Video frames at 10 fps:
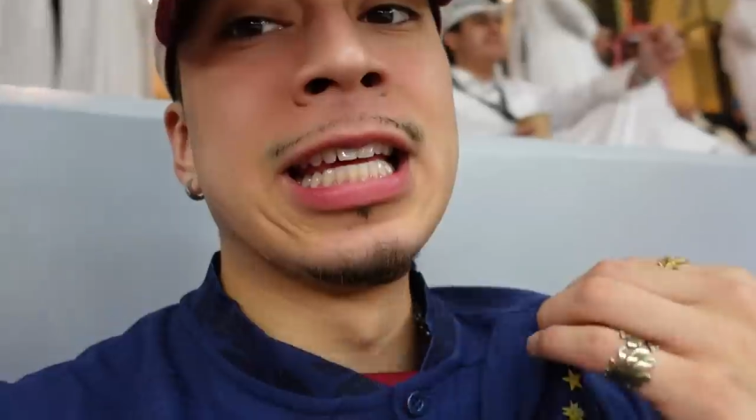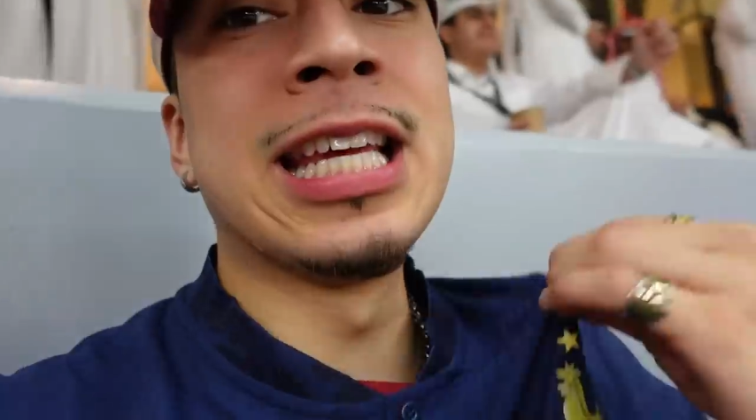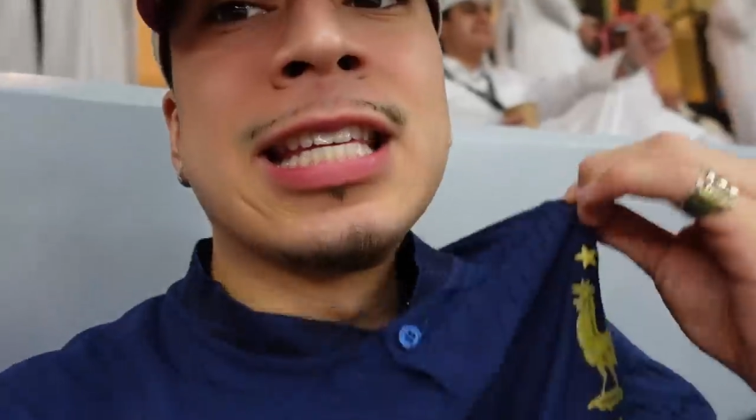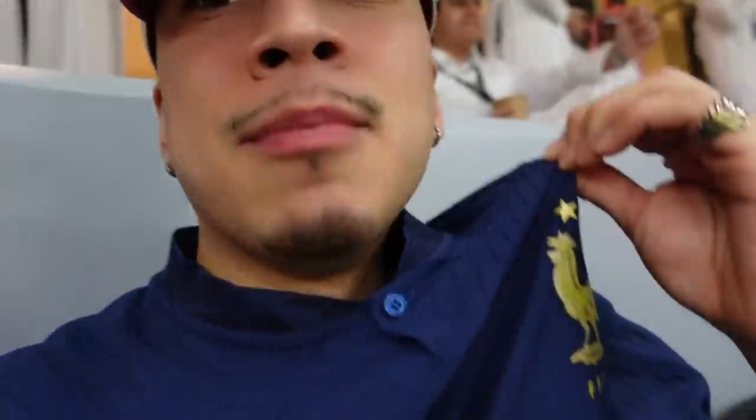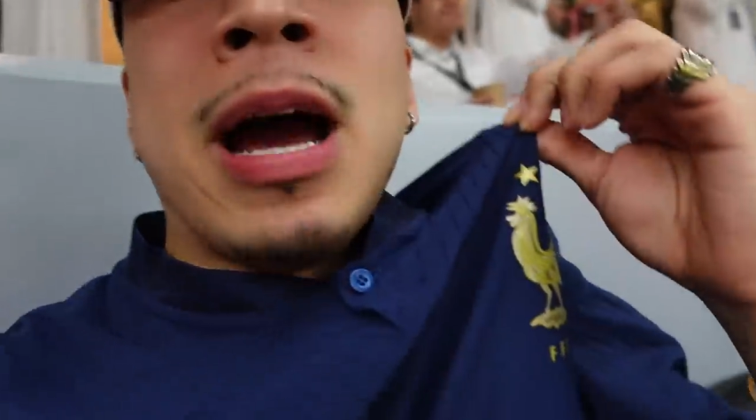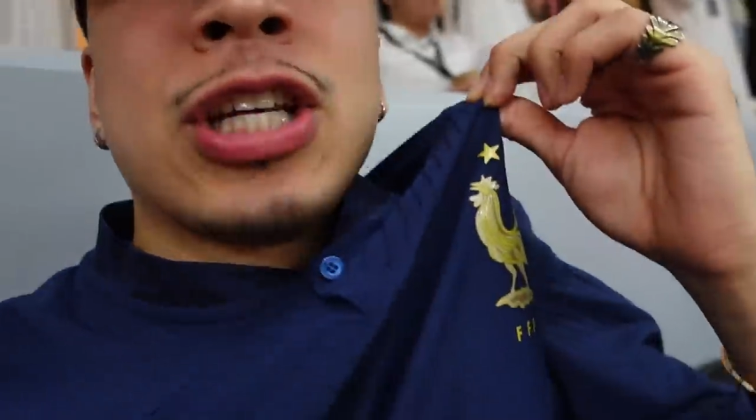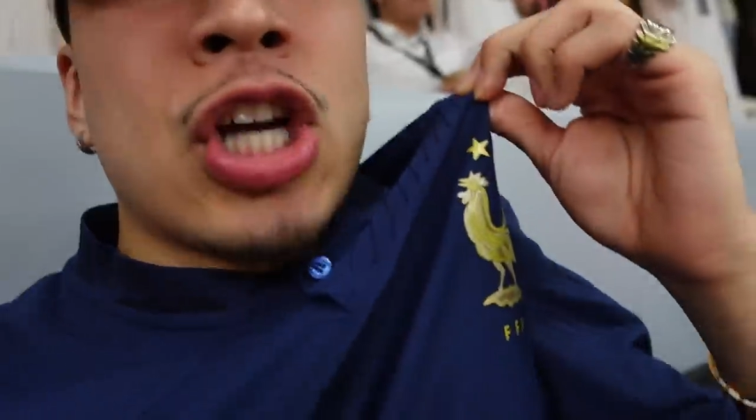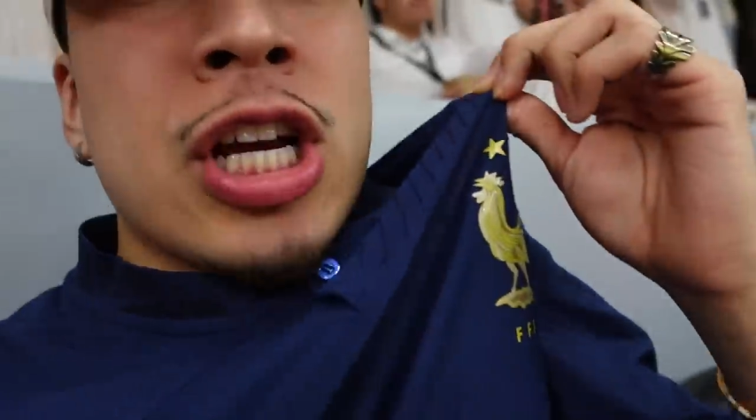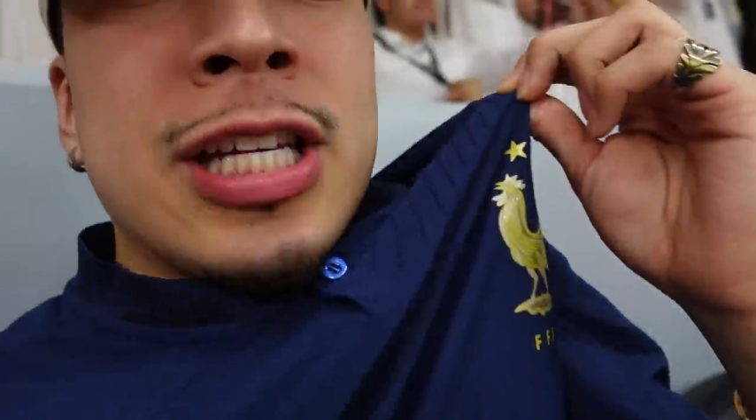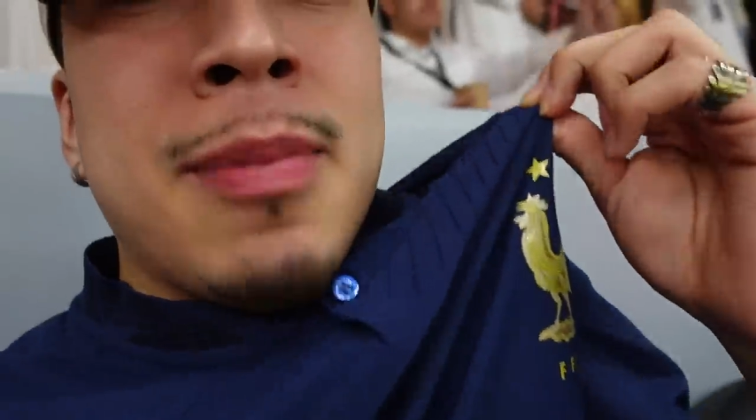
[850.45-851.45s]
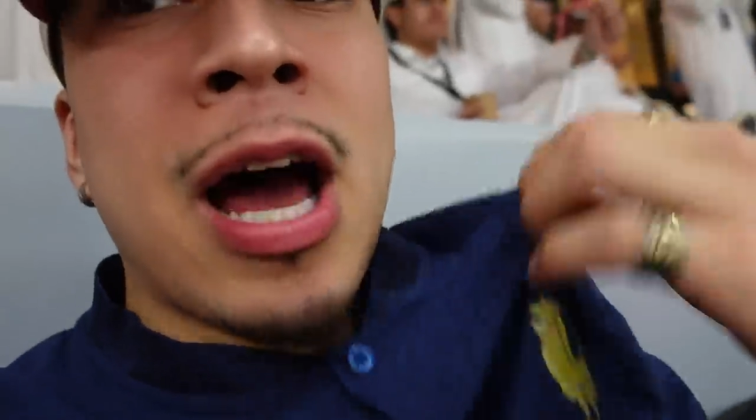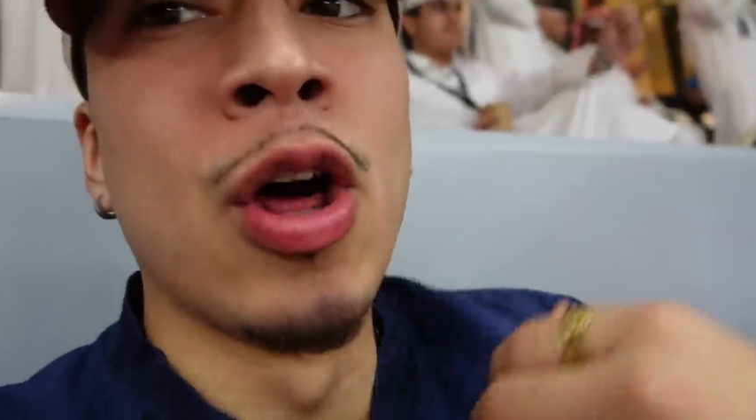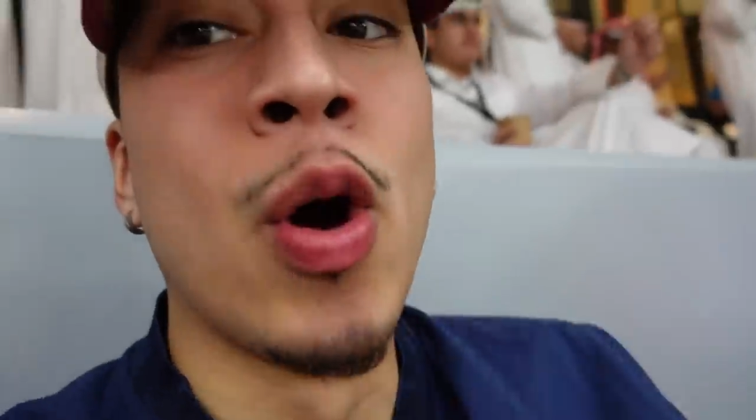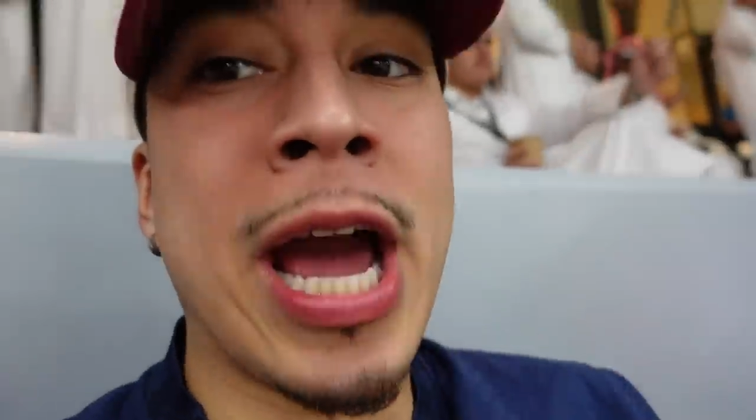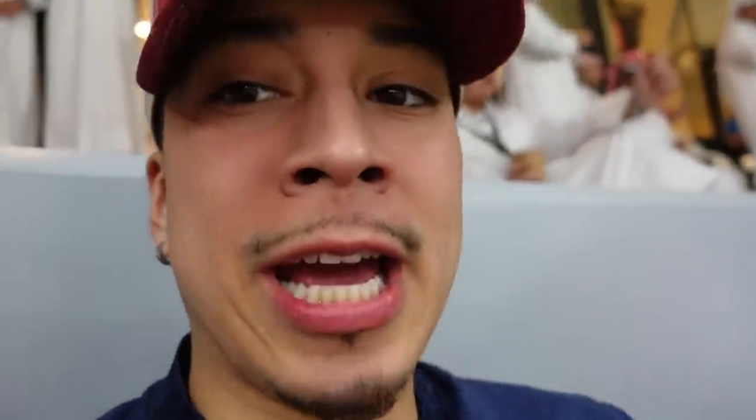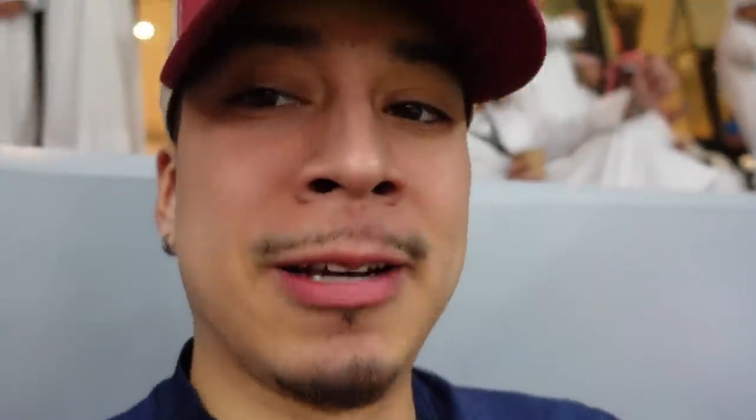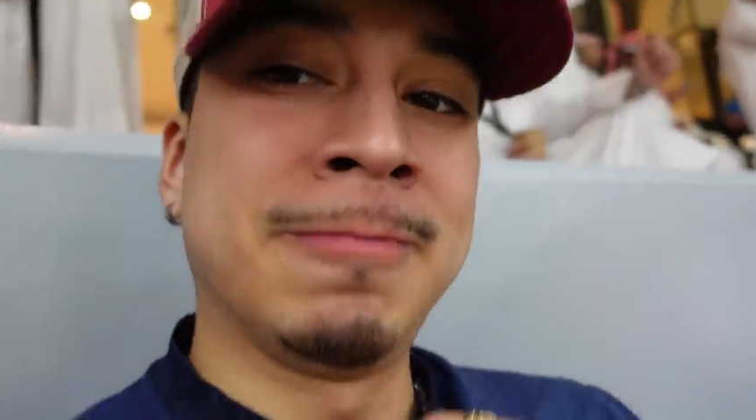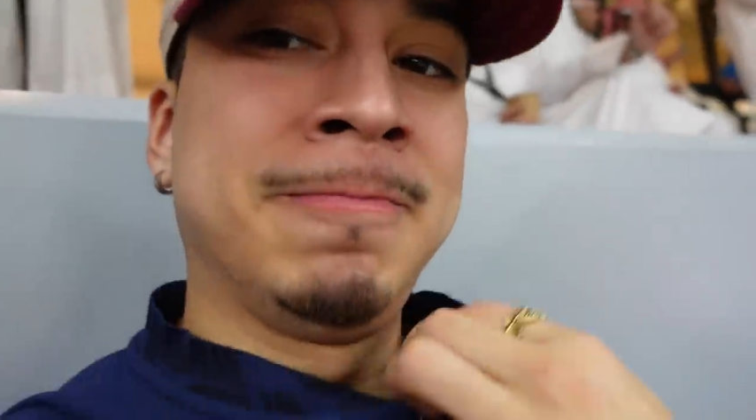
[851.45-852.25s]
This isn't my jersey, by the way.